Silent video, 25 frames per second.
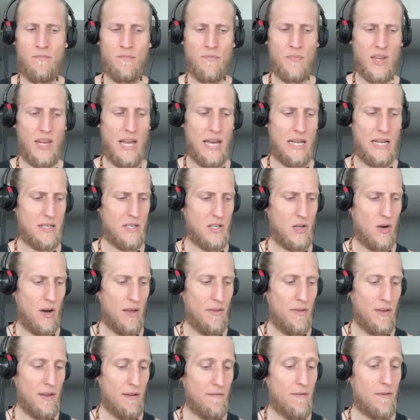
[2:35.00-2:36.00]
and so I
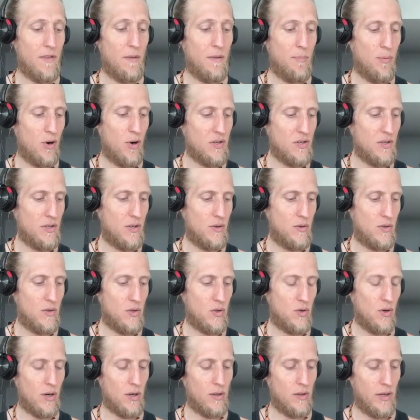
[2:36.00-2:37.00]
think for the person who's
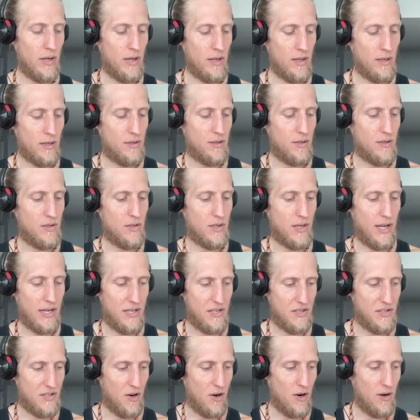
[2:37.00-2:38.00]
struggling to get
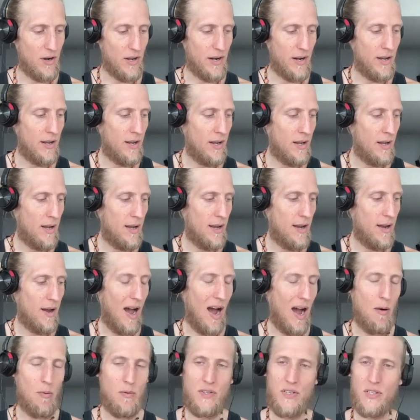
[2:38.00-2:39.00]
started,
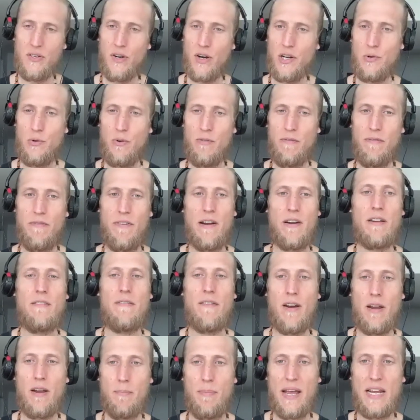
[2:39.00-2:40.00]
I would just start doing very
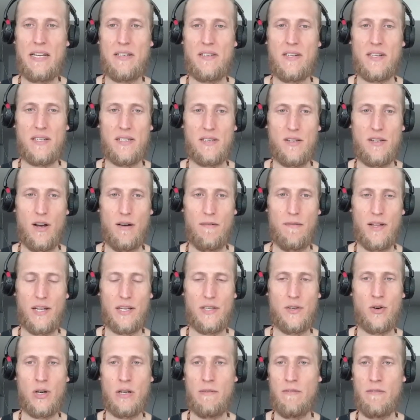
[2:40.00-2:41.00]
very basic stuff. Like
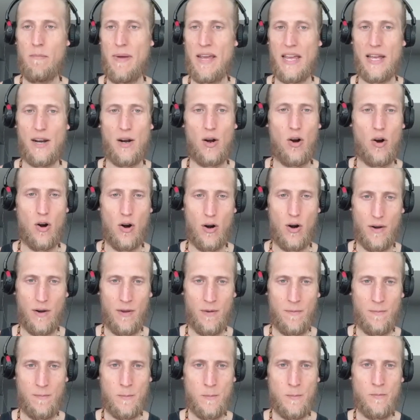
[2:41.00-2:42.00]
don't even make it hard.
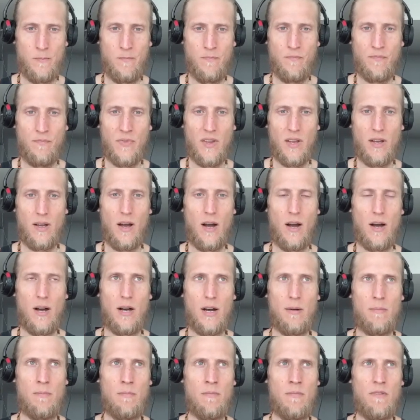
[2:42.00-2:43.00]

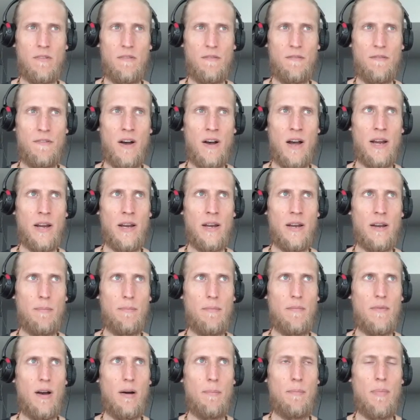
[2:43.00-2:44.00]
Um, find a,
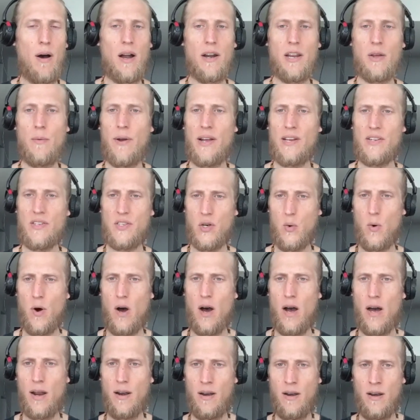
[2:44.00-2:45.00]
a body weight
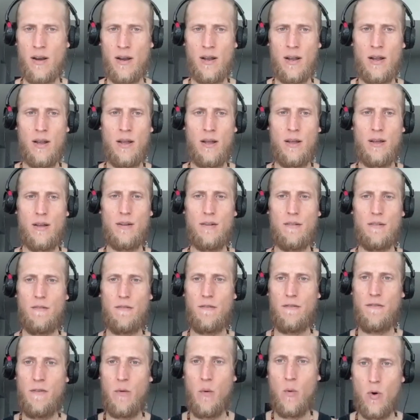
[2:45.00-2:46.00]
squat
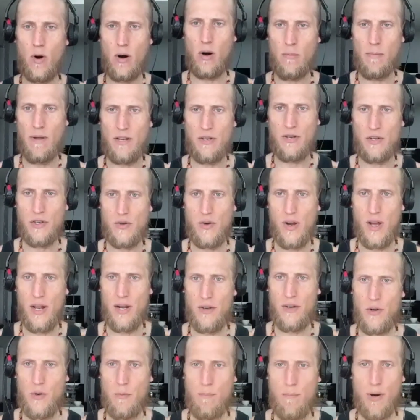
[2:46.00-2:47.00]
form and just try to
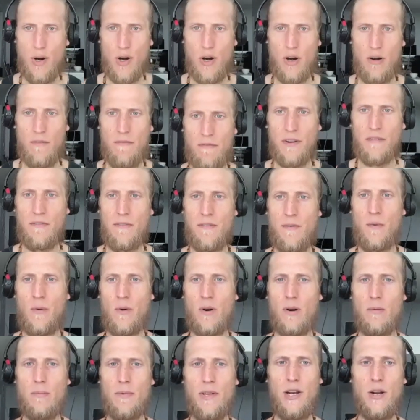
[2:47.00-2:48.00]
do perfect
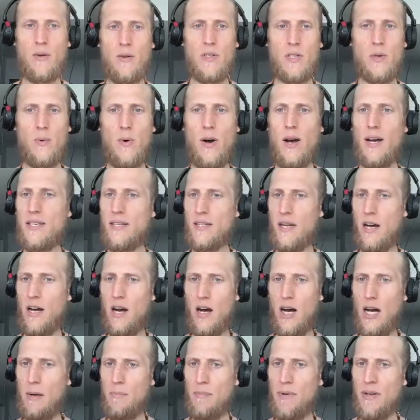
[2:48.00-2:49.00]
form. You know, squats
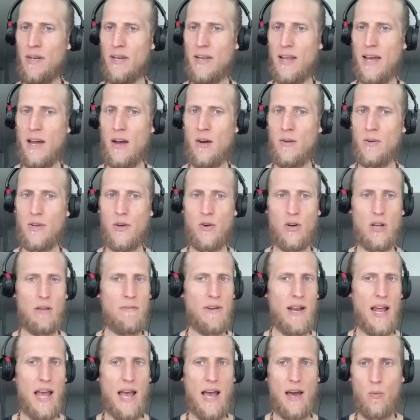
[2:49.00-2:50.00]
up and down. Don't
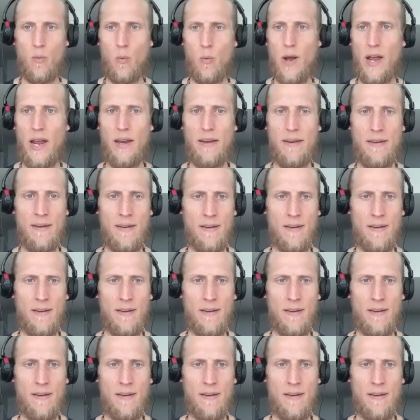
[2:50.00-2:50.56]
even add weight